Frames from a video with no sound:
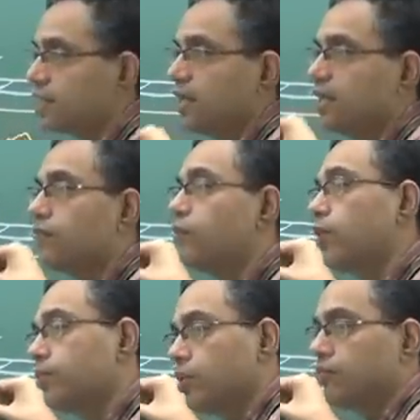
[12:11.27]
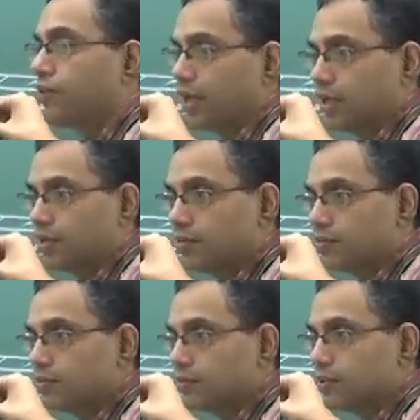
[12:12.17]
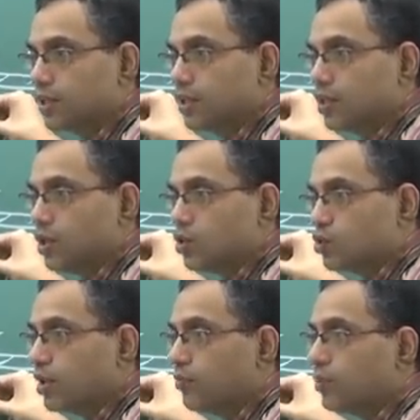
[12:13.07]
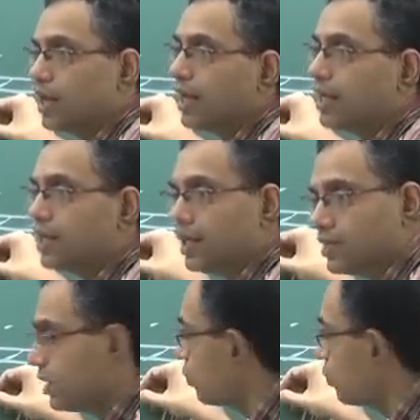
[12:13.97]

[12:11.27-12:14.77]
in the fluid profile. So if we are interested